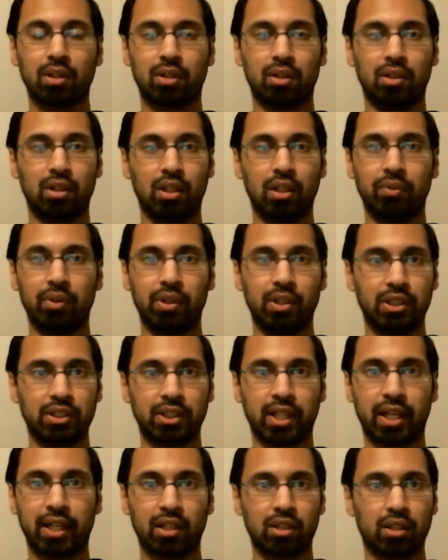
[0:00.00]
even
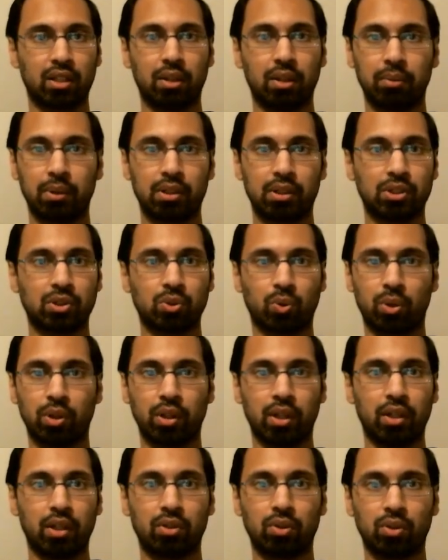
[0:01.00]
these these
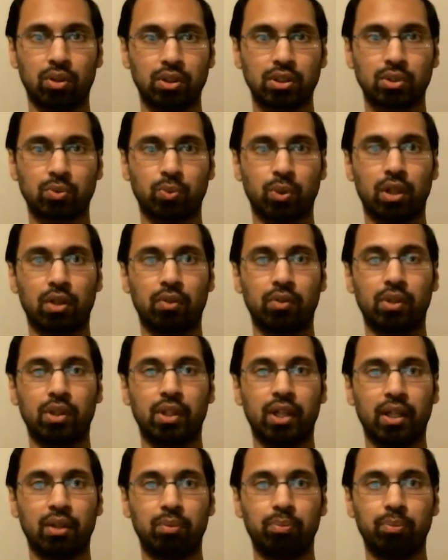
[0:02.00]
Orientalists, whatever,
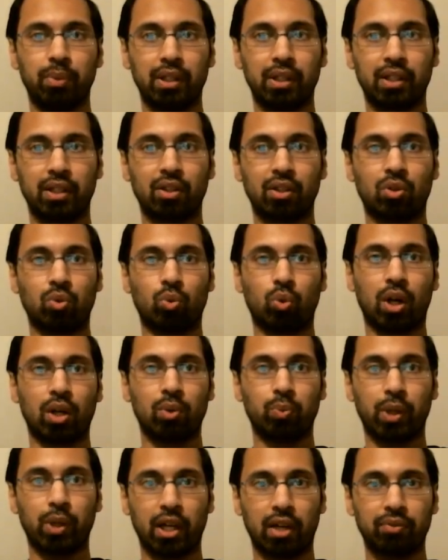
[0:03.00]
they admit that the
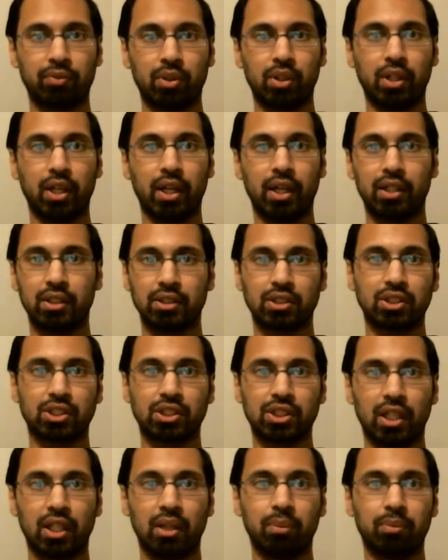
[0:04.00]
Quran we have today is the
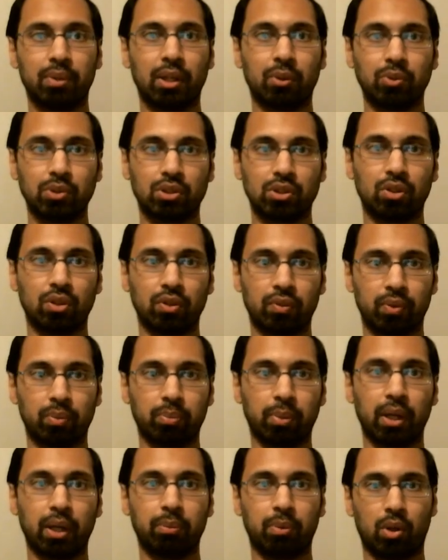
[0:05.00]
same that was delivered
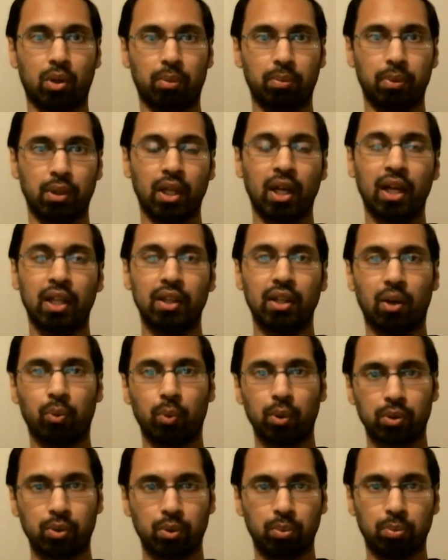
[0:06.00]
by Muhammad. Now,
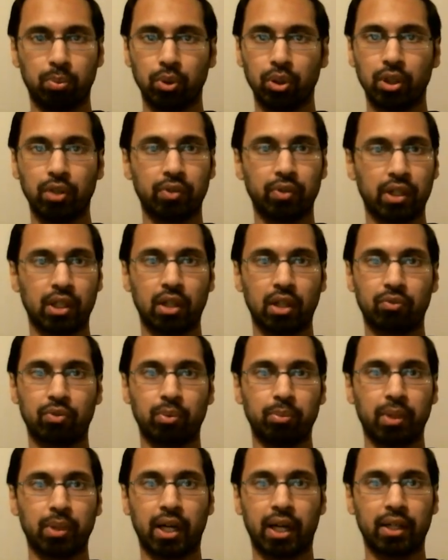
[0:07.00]
whether you believe it came
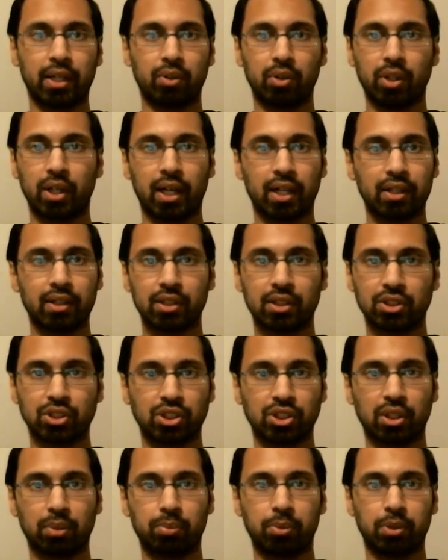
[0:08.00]
from God or not, that's a
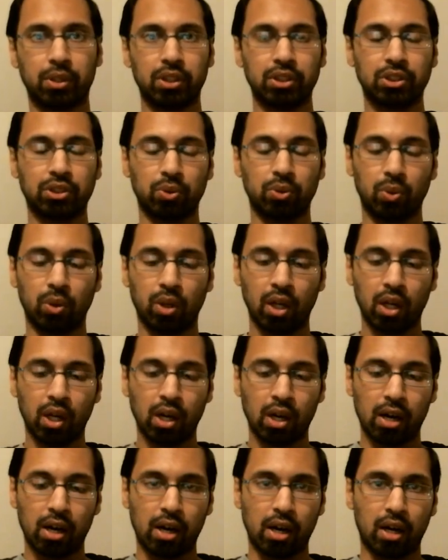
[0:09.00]
separate issue,
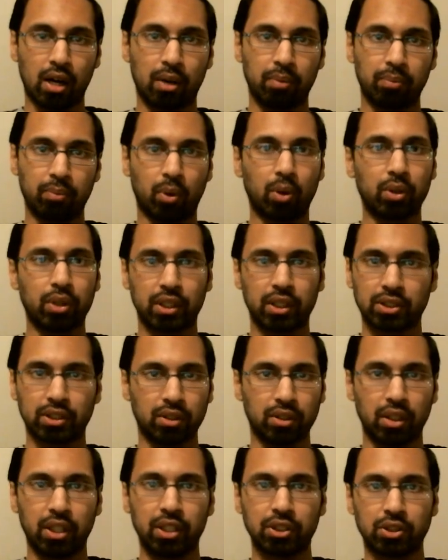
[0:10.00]
or that's
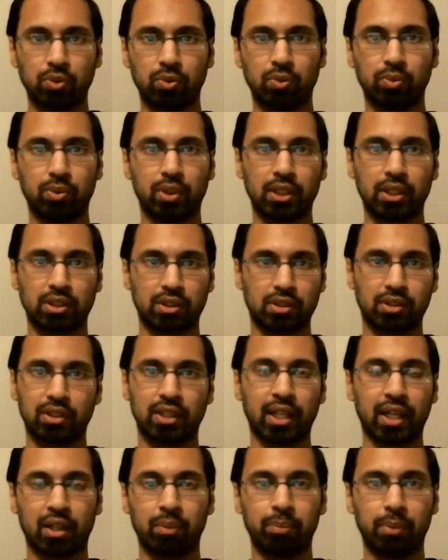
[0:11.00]
an issue
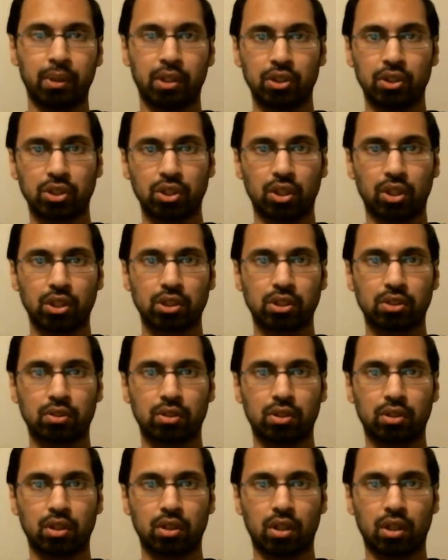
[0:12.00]
that can be discussed
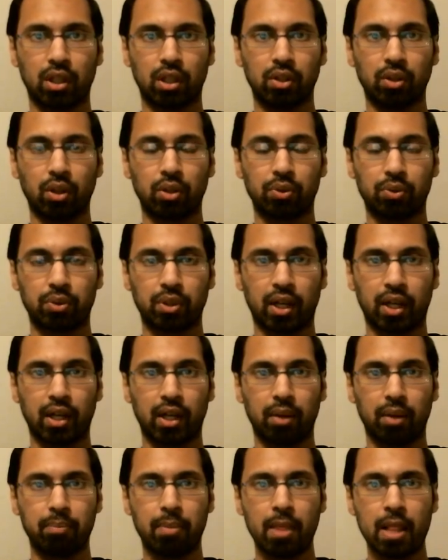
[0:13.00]
another
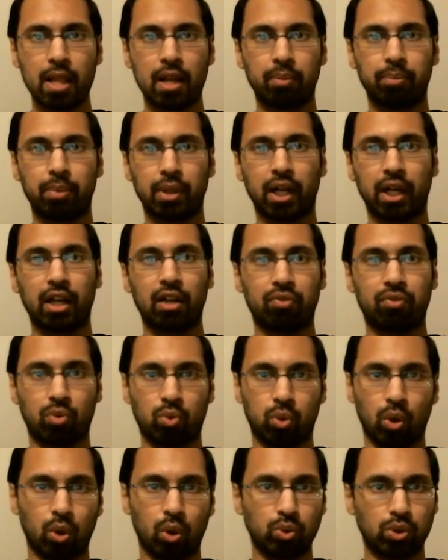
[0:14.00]
time. But I have
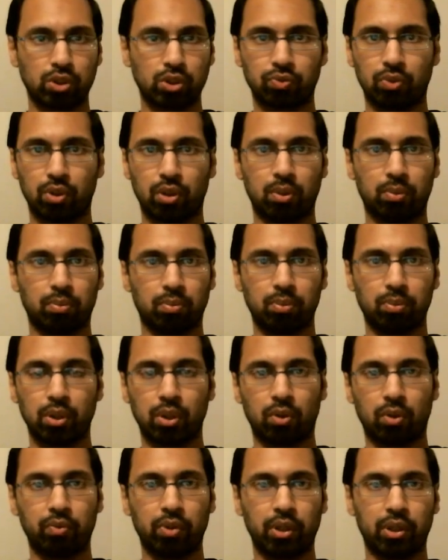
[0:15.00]
quotes from
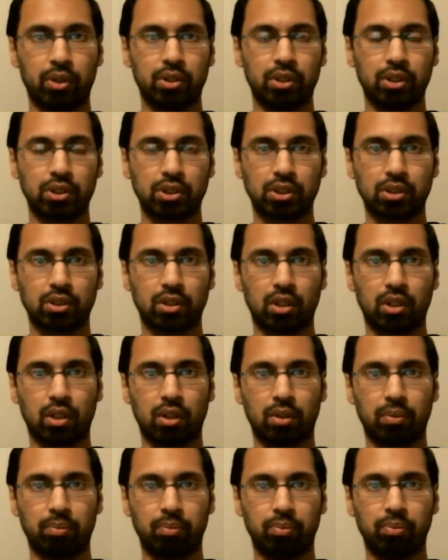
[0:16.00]
various
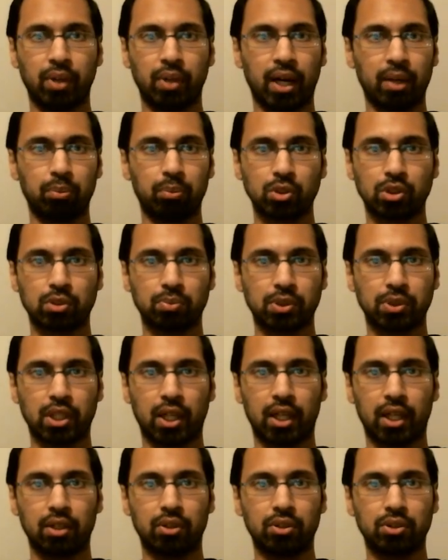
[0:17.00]
non-Muslim
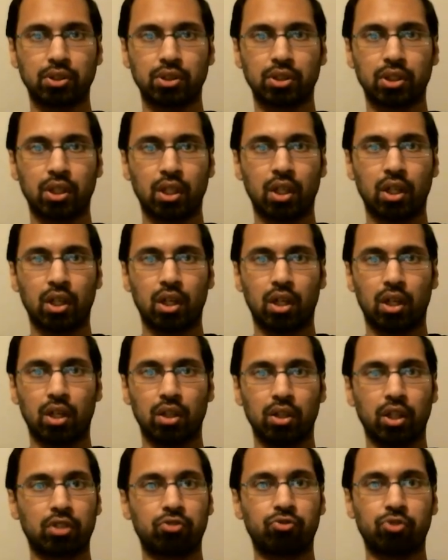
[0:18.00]
scholars
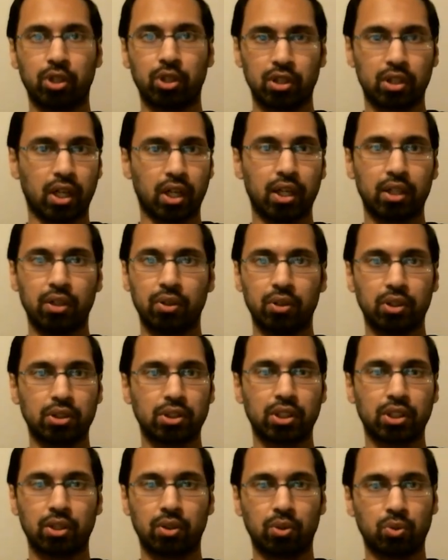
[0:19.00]
like Fred Donner,
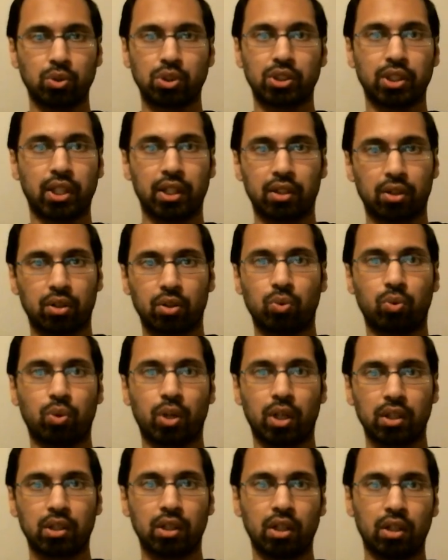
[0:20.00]
etc., who say that the
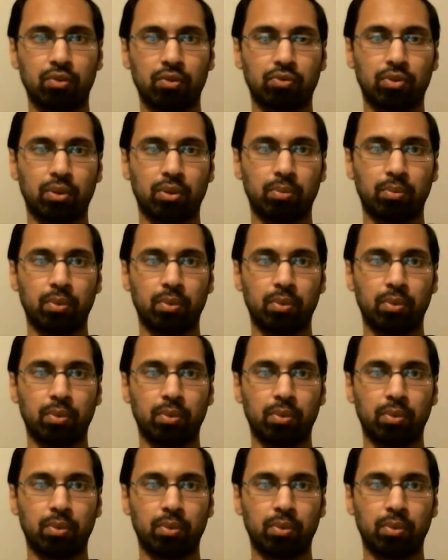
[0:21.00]
Quran came from